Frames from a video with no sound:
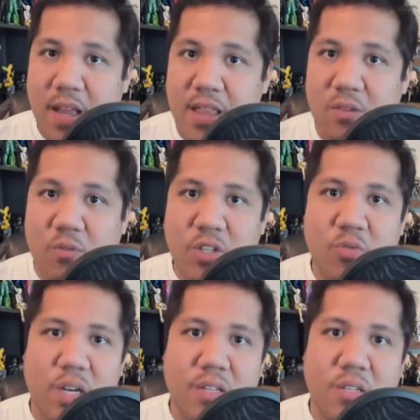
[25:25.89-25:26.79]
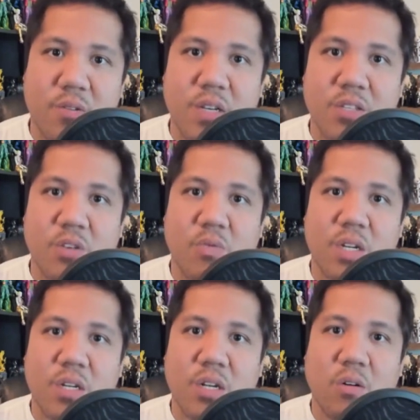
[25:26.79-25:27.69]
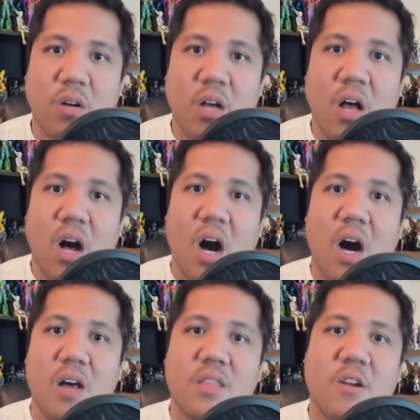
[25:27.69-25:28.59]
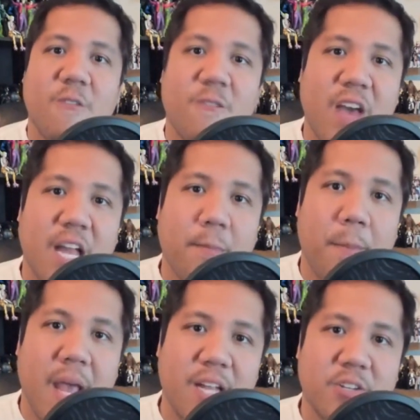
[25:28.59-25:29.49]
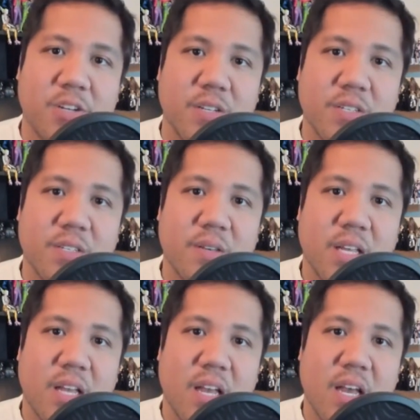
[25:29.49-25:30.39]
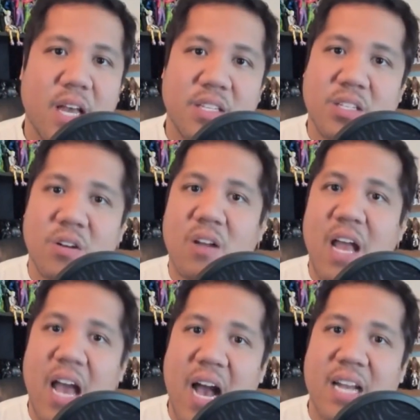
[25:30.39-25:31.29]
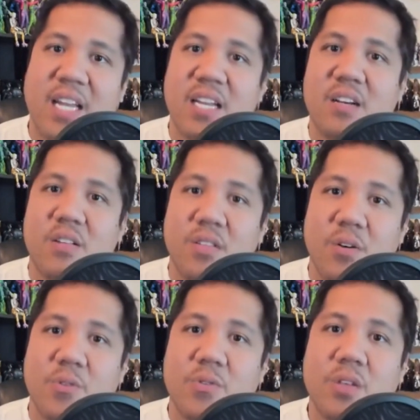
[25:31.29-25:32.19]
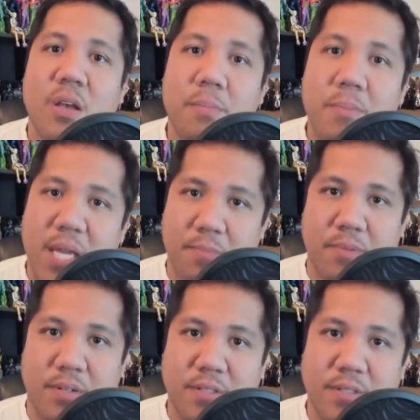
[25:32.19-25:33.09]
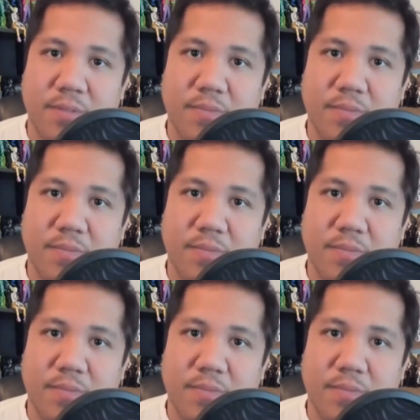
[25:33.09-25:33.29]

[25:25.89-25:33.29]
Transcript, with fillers: And then what you want to do is you want to go on their fan pages and start adding those people.